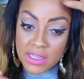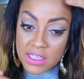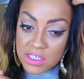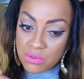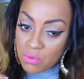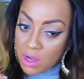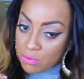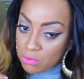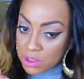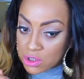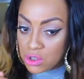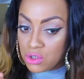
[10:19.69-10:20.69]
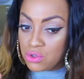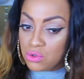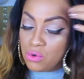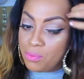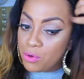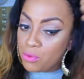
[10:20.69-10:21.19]
This one was
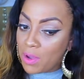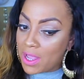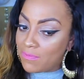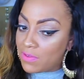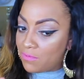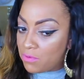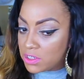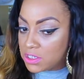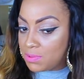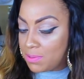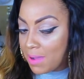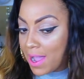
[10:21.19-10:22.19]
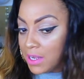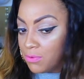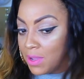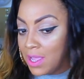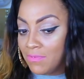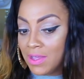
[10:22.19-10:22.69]
super wavy for it to be body
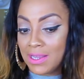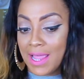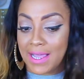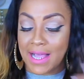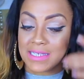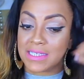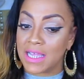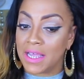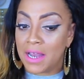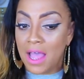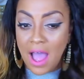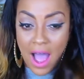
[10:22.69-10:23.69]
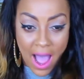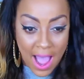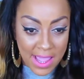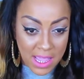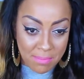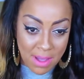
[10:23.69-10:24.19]
wave. And like I said,
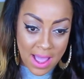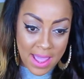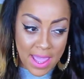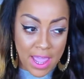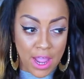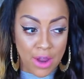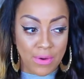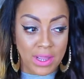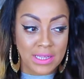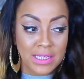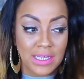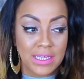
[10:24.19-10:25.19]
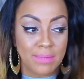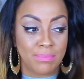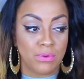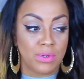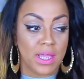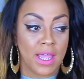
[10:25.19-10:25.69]
I Am My Hair and Lili
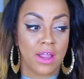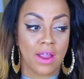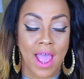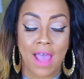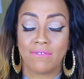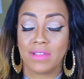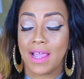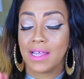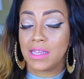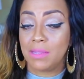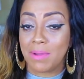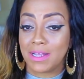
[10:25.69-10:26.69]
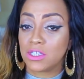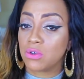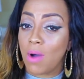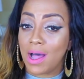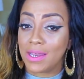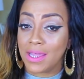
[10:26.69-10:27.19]
Beauty Hair have like the best
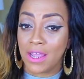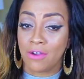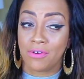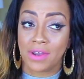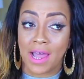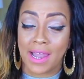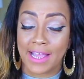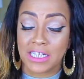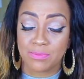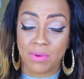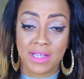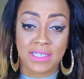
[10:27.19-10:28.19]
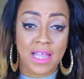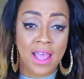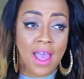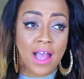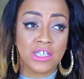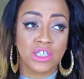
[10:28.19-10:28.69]
quality hair on AliExpress.
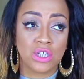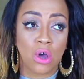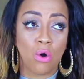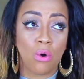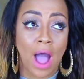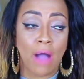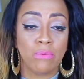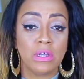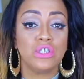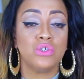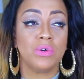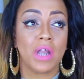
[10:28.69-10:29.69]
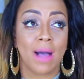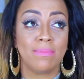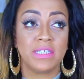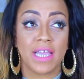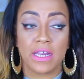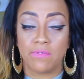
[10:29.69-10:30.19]
So I will do an
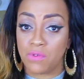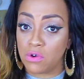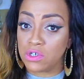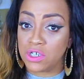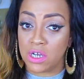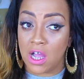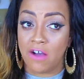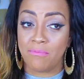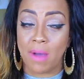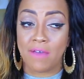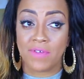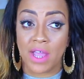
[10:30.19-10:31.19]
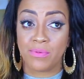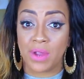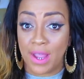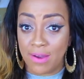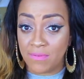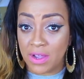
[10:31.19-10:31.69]
updated version of my
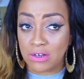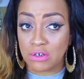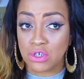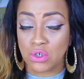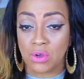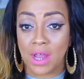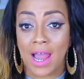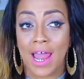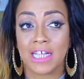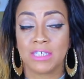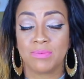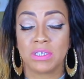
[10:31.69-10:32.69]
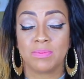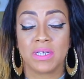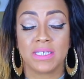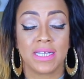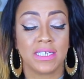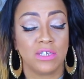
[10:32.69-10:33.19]
favorite hair vendors on AliExpress
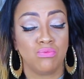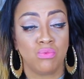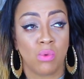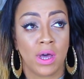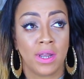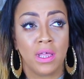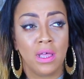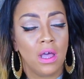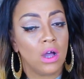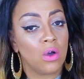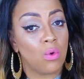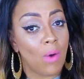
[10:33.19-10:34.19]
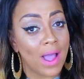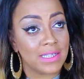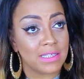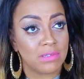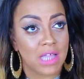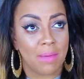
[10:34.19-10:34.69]
because I did one
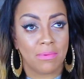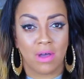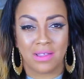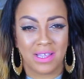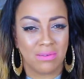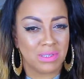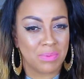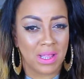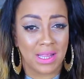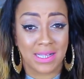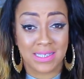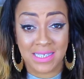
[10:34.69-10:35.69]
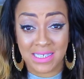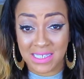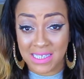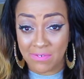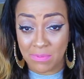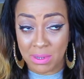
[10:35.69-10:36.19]
quite some time ago. I think it was probably like six,
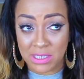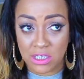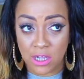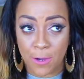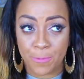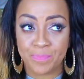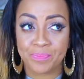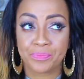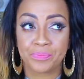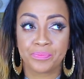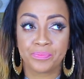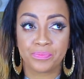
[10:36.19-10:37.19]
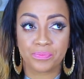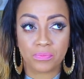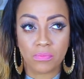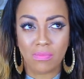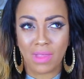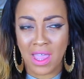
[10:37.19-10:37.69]
seven months ago,
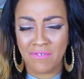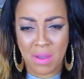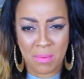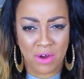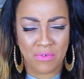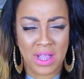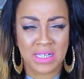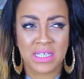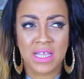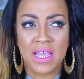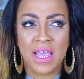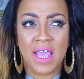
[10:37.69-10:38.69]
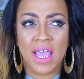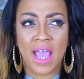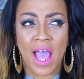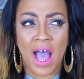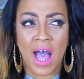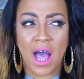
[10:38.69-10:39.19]
if I'm correct.
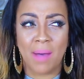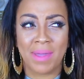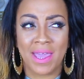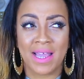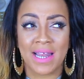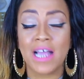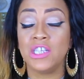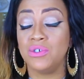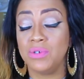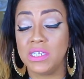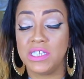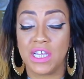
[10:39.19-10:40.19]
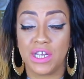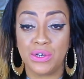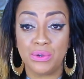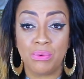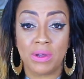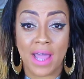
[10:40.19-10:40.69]
Um, and I do need to get a
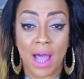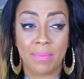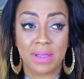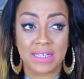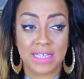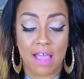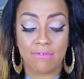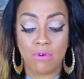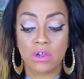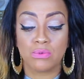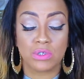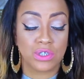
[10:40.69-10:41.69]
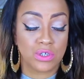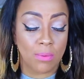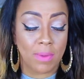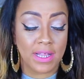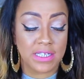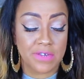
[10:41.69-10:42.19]
new one out because I have worked with
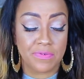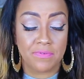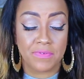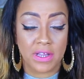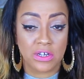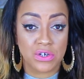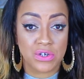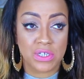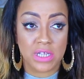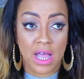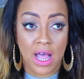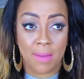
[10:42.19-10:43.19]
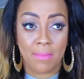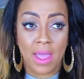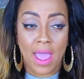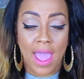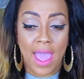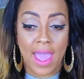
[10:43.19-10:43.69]
so many different vendors. Um,
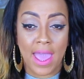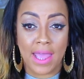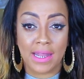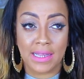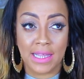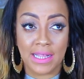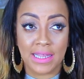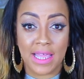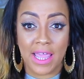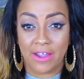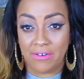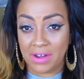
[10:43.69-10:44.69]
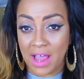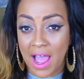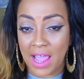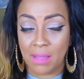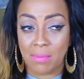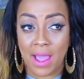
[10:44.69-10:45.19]
and Lili Hair and
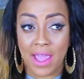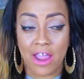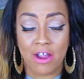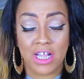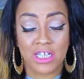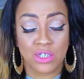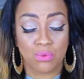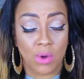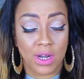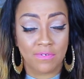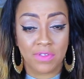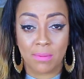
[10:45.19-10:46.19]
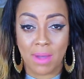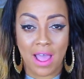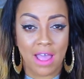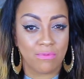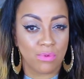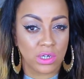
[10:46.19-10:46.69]
I Am My Hair is one of them I
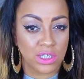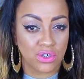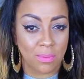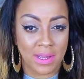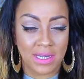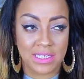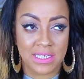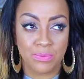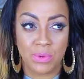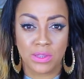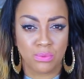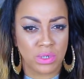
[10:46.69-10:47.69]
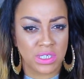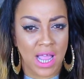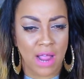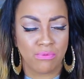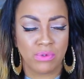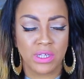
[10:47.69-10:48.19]
have worked tremendously with, which
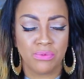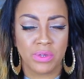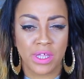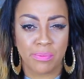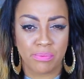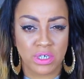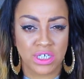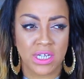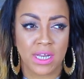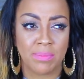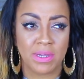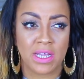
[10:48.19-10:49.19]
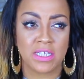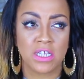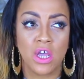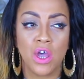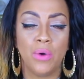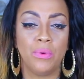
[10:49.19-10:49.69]
I really, really appreciated because
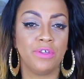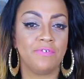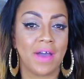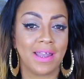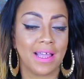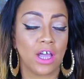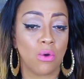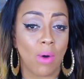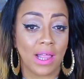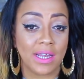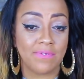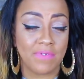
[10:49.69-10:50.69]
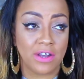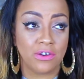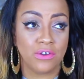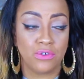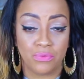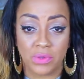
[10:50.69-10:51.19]
when you find like a quality
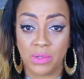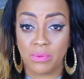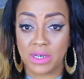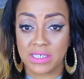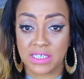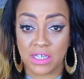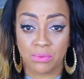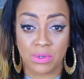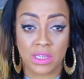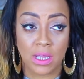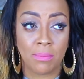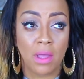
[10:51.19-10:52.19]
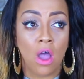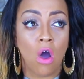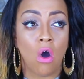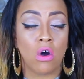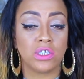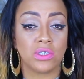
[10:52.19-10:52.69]
vendor, you really want to stick with them.
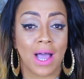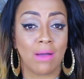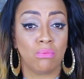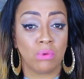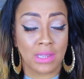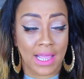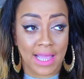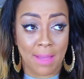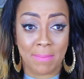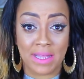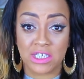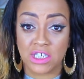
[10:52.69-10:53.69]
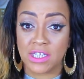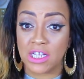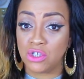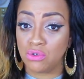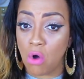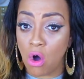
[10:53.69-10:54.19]
Also, I, like I mentioned,
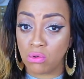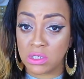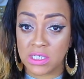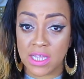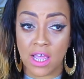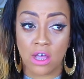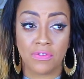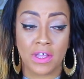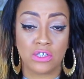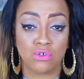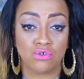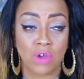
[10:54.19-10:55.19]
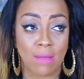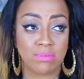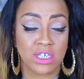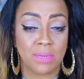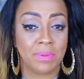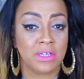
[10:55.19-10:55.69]
they do wholesale, they do drop
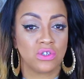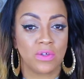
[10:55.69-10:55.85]
shipping.